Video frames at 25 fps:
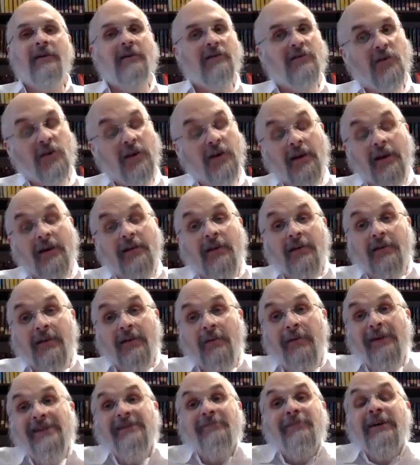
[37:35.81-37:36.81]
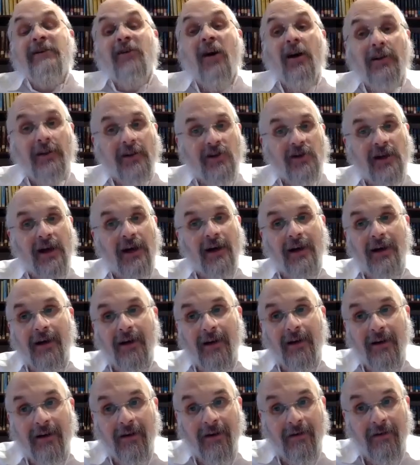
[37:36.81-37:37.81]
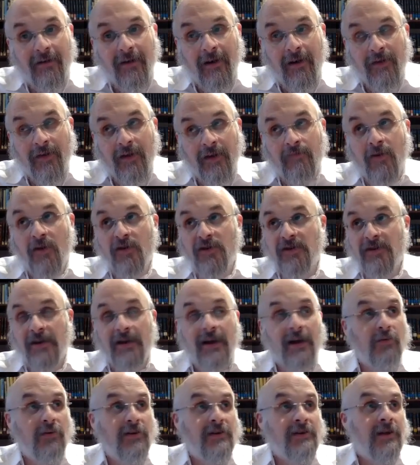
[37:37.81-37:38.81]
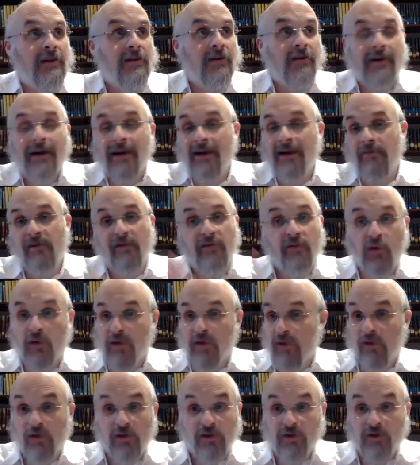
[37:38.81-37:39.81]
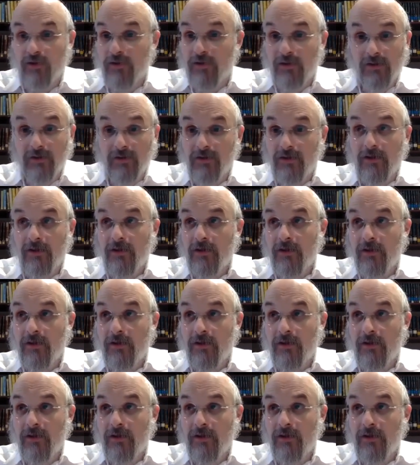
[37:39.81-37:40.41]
So to the best of my knowledge, I think most today would set their kaira before they go to shul,